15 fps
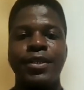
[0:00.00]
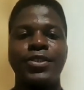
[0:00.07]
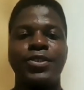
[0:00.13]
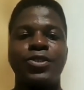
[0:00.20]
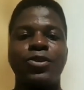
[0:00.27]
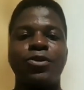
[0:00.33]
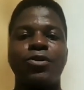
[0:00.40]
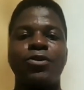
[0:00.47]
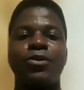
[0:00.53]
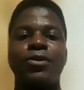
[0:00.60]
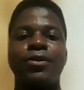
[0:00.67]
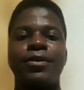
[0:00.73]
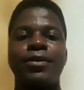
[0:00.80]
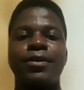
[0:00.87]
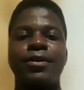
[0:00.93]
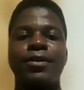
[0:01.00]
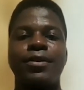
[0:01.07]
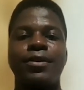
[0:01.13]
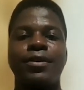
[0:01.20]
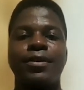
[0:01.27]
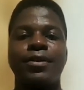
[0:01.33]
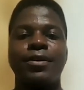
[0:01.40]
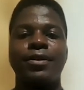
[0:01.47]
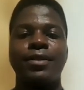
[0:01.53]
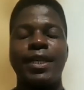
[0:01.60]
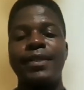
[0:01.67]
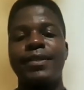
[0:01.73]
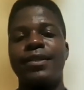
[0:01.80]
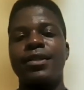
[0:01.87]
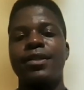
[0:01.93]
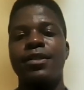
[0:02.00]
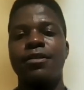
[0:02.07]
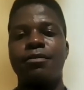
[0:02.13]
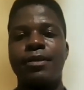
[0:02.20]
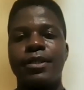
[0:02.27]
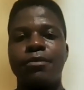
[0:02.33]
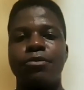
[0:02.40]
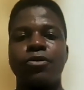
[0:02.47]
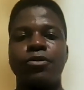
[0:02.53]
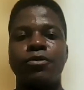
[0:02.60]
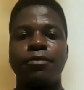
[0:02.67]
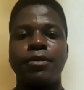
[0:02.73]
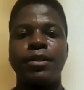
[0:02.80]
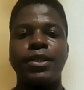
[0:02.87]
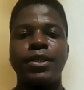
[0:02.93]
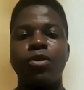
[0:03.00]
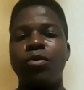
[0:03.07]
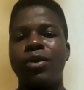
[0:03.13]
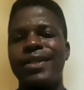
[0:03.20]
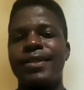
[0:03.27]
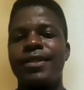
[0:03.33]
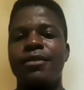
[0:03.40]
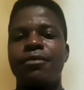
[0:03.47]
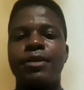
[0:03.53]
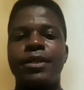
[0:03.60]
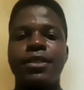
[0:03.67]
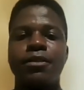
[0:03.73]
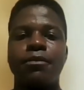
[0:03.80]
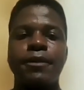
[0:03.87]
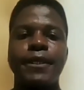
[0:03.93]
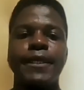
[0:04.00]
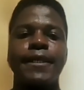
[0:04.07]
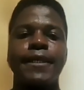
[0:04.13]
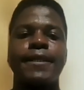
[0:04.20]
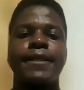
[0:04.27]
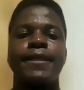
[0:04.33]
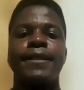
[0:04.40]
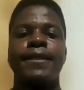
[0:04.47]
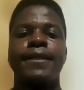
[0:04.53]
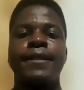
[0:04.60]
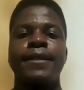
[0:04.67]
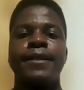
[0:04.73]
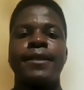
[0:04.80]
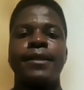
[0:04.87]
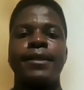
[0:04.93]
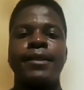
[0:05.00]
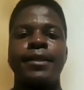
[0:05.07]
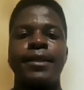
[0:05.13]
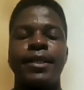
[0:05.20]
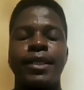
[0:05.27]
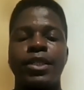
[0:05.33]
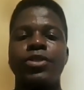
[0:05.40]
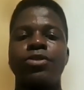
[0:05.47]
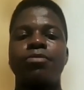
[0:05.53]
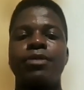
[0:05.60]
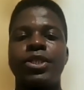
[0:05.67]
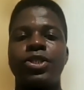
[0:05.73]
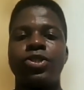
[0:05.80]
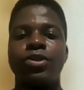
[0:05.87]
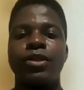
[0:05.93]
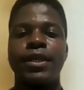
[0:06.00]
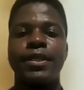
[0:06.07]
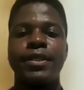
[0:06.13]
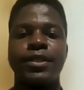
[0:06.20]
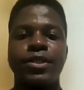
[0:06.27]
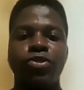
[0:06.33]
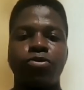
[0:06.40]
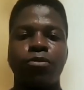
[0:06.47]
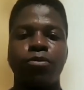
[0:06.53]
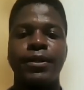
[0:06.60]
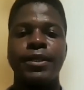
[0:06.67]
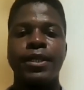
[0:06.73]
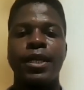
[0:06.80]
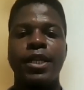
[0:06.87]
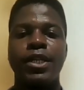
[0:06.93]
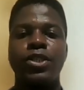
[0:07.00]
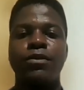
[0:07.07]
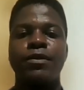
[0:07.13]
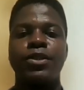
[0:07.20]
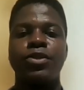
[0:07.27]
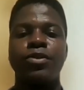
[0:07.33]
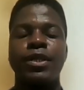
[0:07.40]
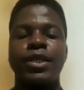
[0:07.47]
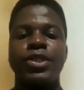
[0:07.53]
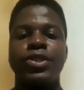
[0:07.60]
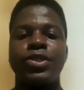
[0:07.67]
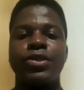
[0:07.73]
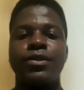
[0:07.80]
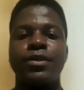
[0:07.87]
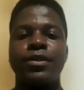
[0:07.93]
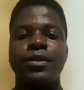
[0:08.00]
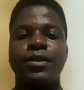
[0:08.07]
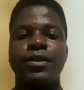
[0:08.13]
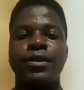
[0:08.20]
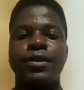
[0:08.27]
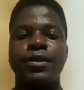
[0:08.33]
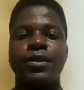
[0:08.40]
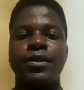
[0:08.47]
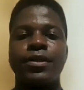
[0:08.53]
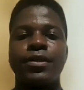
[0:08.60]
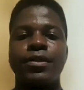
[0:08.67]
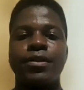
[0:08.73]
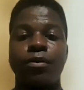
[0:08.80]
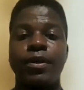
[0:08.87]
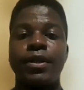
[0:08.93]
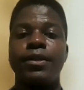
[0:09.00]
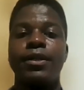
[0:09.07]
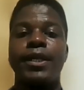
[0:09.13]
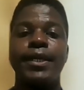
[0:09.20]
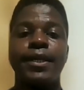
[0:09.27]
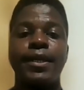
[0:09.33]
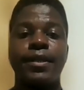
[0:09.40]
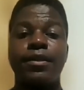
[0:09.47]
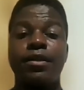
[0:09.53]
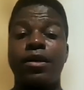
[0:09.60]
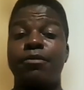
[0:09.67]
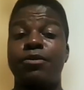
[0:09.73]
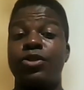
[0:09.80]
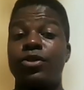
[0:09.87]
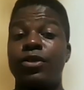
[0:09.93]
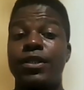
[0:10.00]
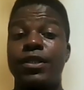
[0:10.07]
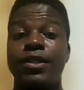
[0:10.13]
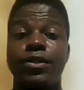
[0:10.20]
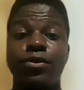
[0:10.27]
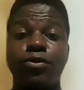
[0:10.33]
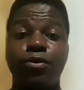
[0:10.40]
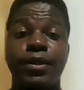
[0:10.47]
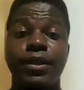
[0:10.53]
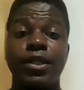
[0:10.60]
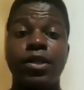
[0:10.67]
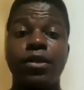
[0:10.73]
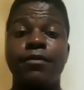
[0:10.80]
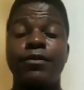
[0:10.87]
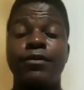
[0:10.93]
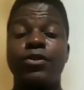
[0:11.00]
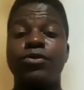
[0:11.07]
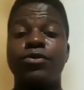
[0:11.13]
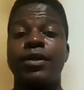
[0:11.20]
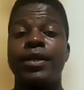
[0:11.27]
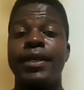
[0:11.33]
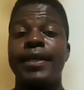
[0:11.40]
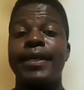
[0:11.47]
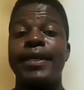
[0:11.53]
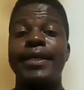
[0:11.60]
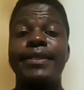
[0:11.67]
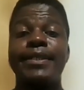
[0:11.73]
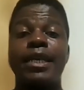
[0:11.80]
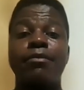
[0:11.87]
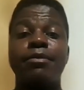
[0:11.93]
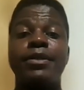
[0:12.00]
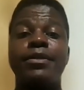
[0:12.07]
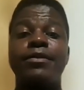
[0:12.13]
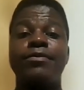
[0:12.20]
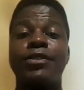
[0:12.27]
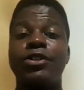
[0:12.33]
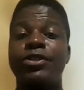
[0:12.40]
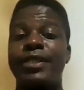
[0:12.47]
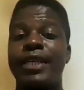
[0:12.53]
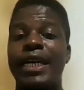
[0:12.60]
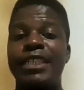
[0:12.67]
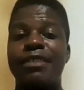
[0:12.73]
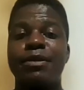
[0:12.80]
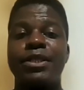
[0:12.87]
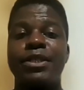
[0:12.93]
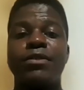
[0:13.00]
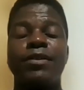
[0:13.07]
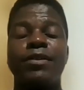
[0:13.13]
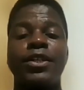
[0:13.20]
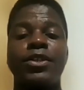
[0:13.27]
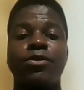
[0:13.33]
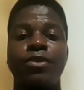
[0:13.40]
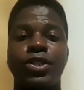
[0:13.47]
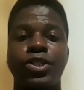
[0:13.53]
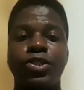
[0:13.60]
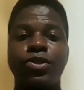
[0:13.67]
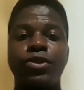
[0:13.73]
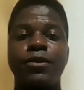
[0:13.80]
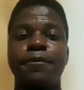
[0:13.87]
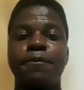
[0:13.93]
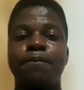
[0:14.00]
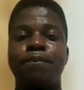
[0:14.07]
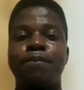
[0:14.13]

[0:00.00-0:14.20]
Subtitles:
So that's a little bit about me. Now, what does it mean to be an English major at Sierra Potter College of Education? Well, I get the opportunity to do what I love, to examine various aspects of literature